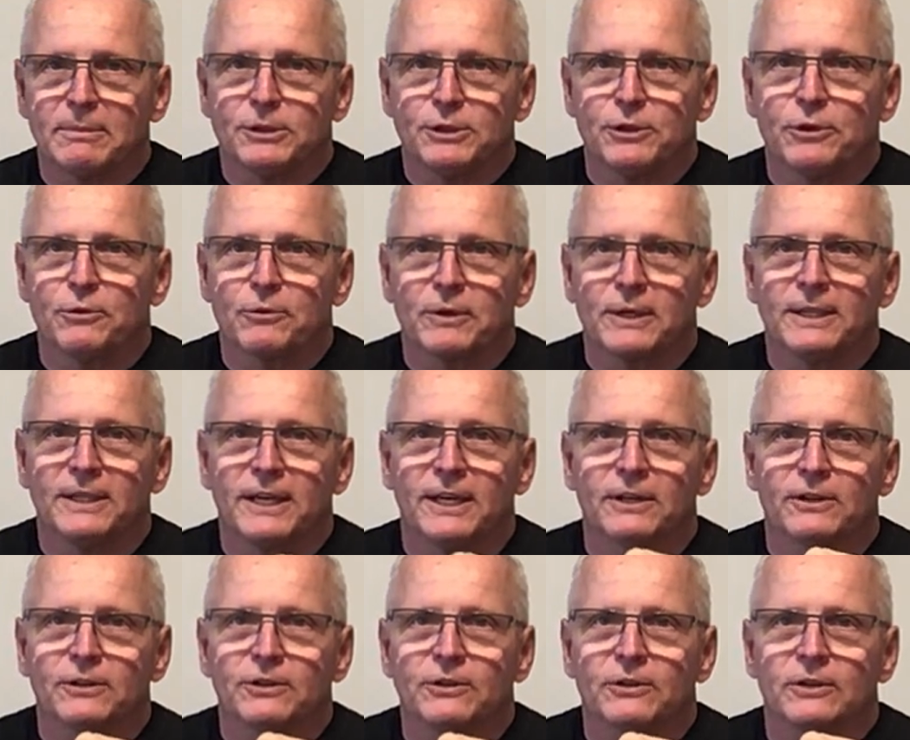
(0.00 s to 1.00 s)
but you can read
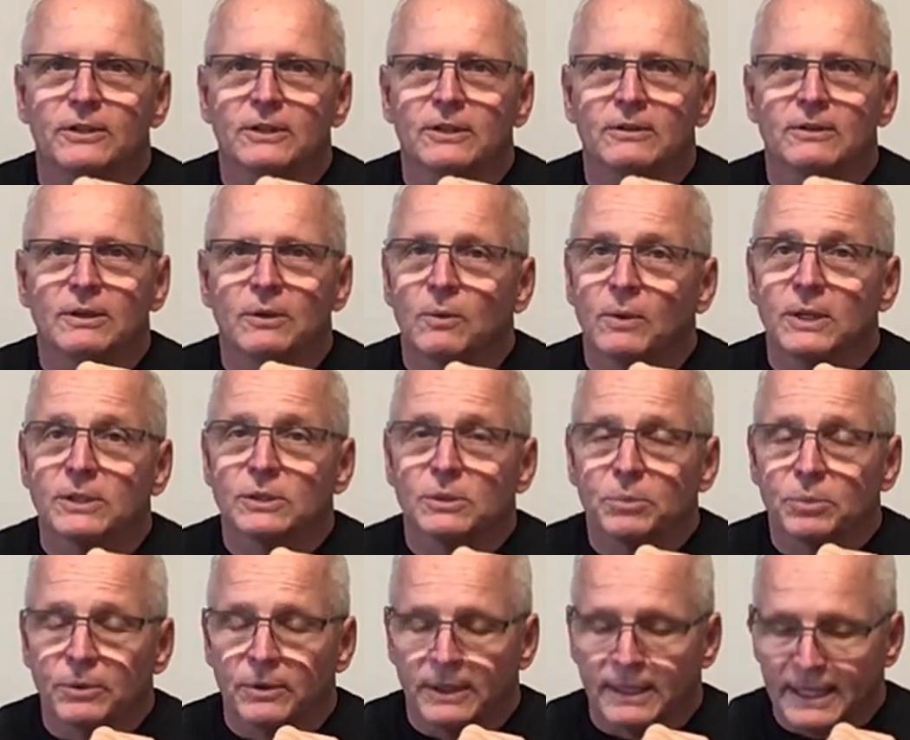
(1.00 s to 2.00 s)
that on your own. It
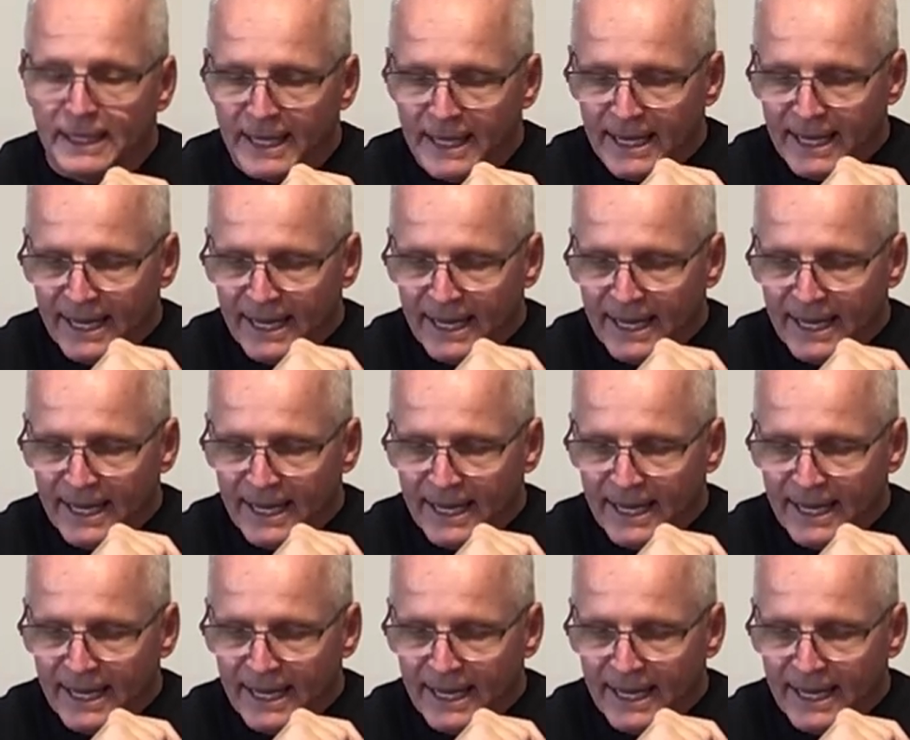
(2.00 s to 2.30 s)
wasn't pretty.